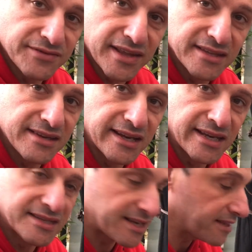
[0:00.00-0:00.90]
other
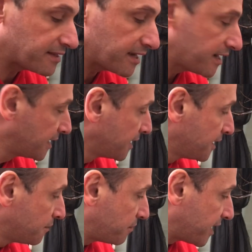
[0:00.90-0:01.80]
techniques out there,
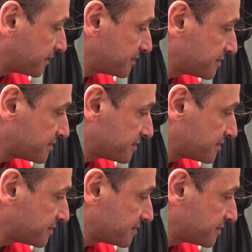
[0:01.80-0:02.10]
but this is